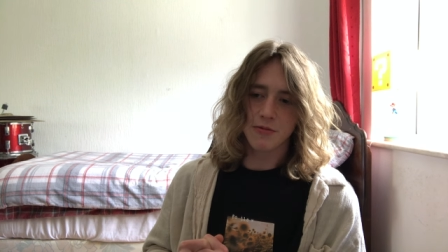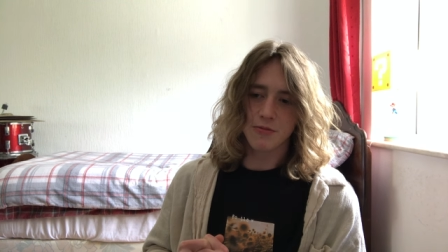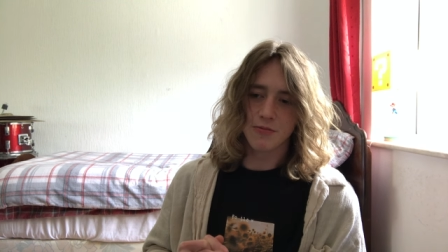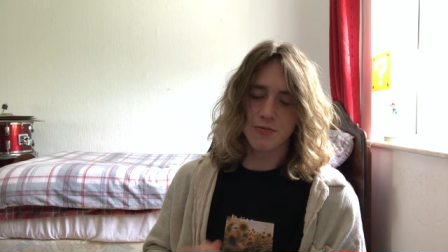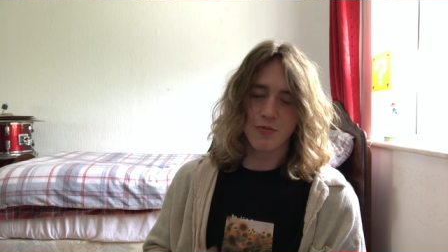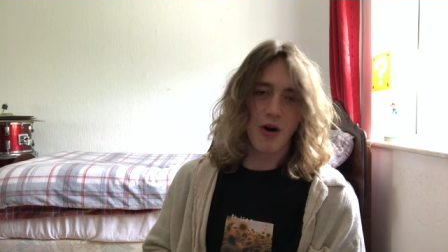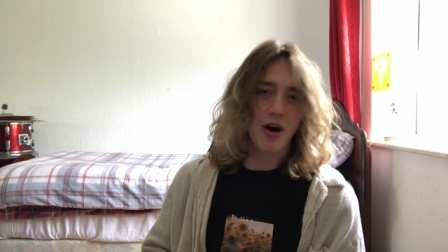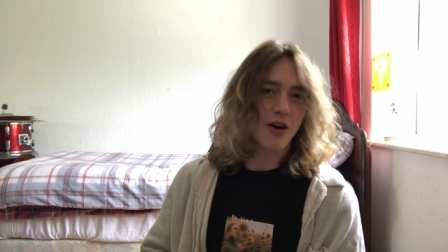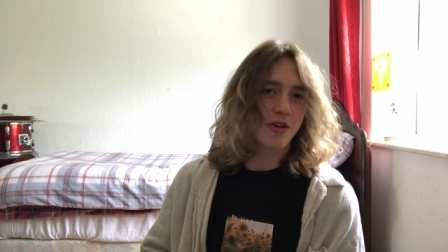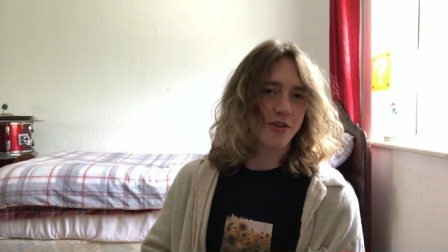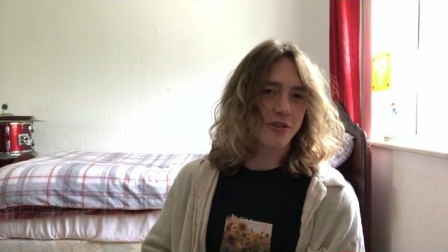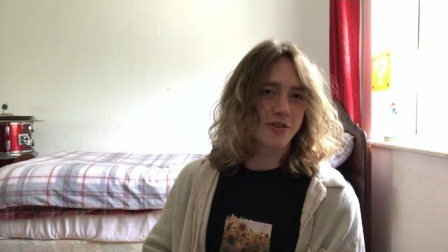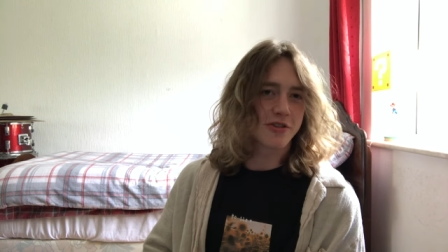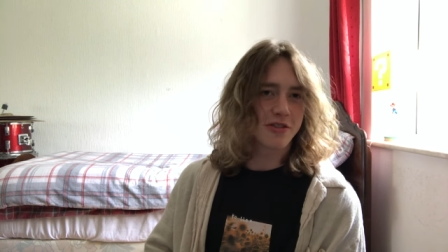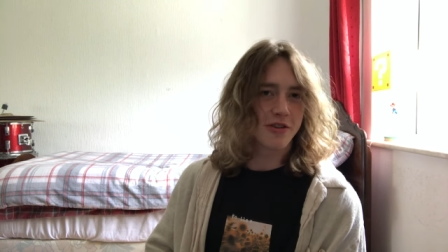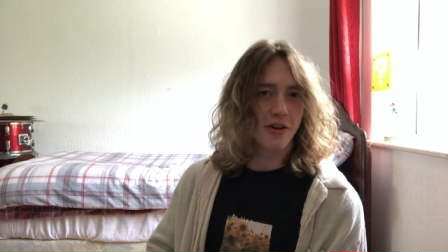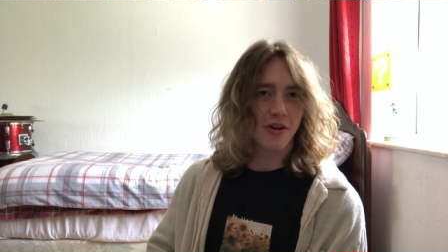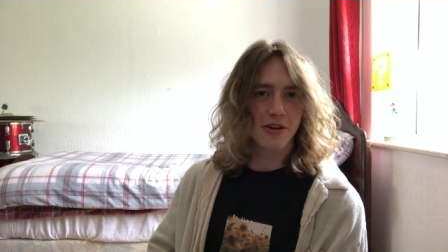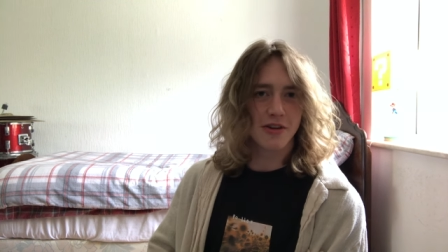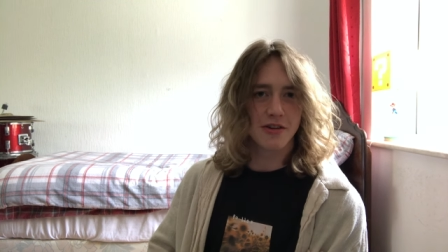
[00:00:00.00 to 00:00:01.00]
water
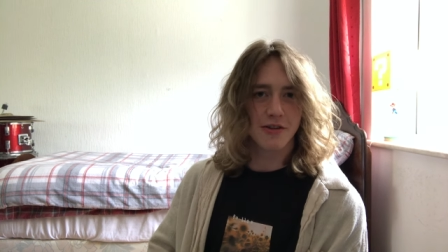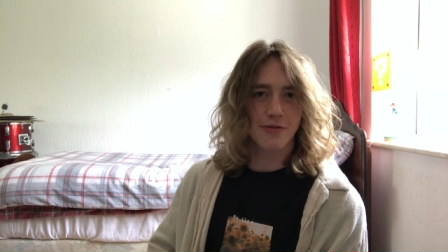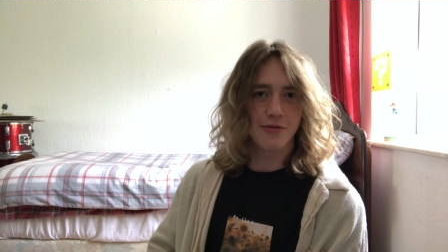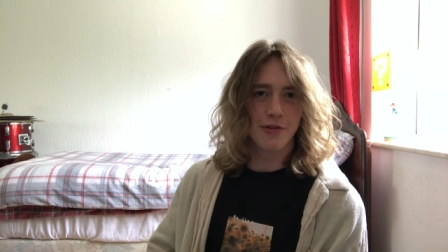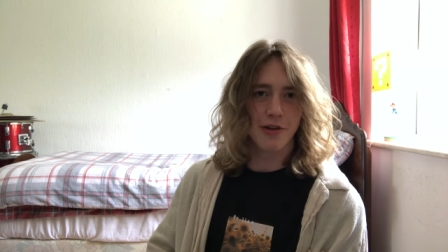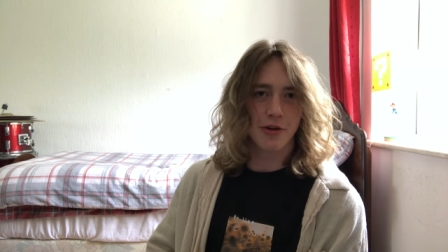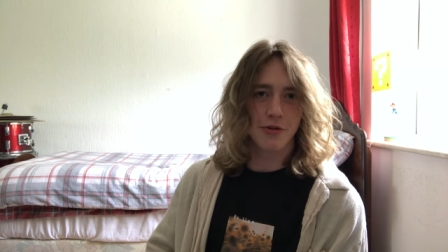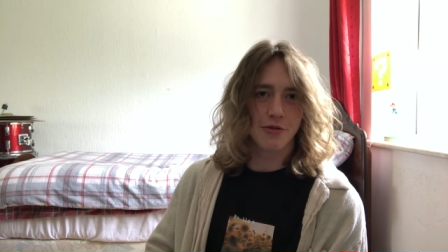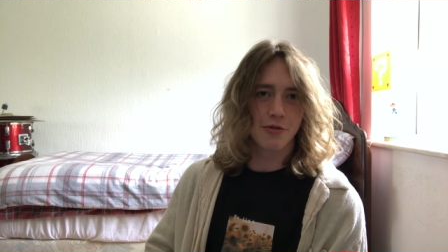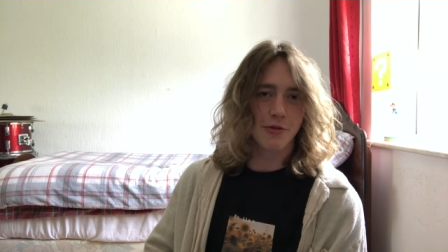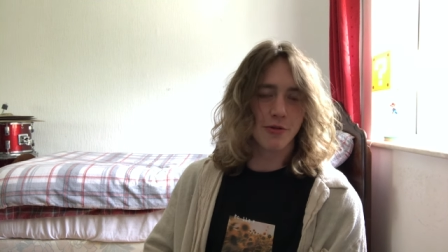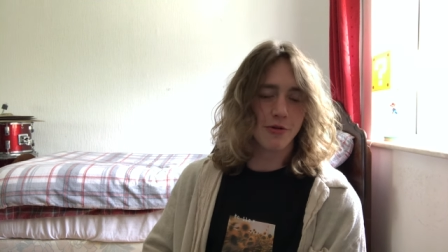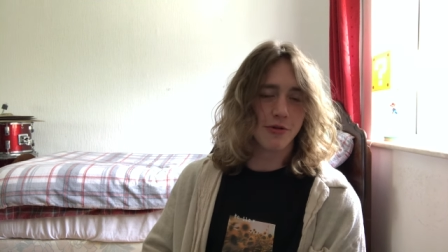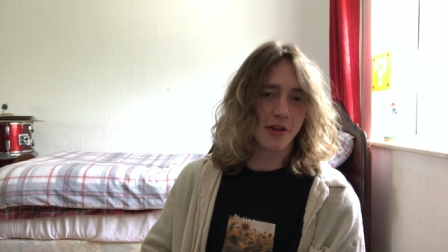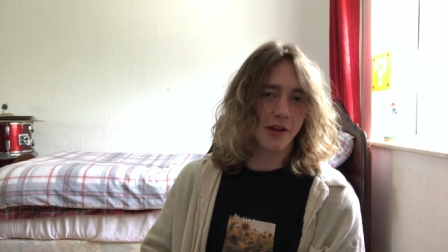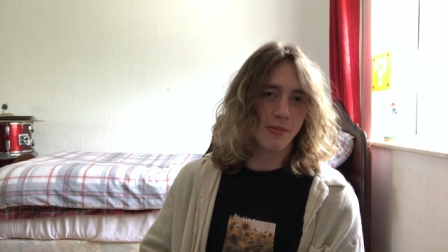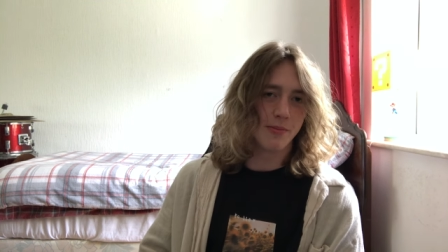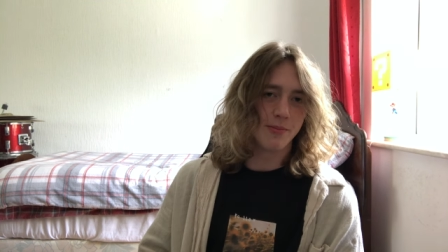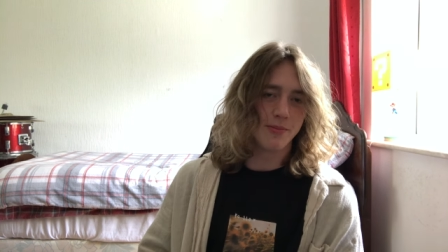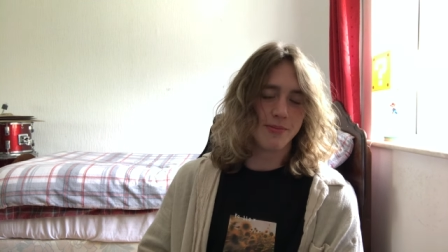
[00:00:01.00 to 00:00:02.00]
started to flow through
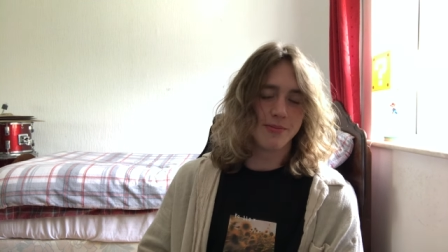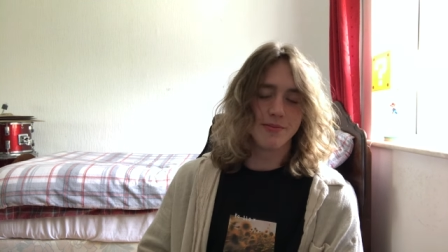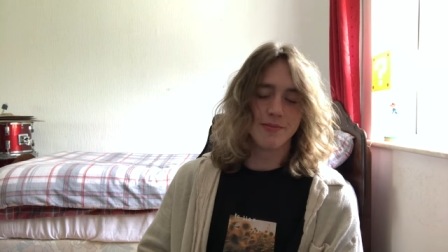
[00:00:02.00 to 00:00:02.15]
them.